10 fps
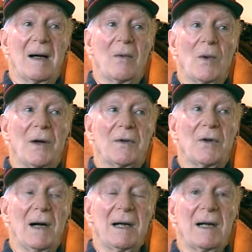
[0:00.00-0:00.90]
we're
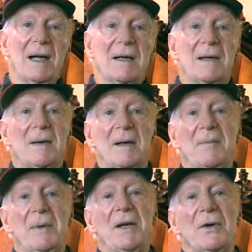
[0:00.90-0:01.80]
trying to get
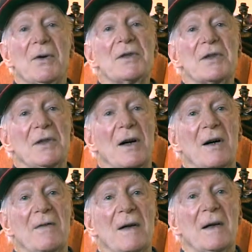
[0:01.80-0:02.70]
Peter
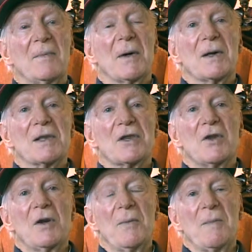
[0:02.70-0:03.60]
Ustinov, because it's
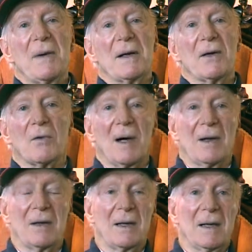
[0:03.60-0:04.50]
going to be built
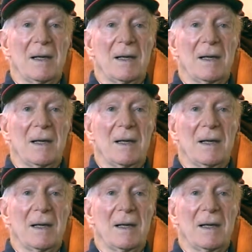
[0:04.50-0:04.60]
around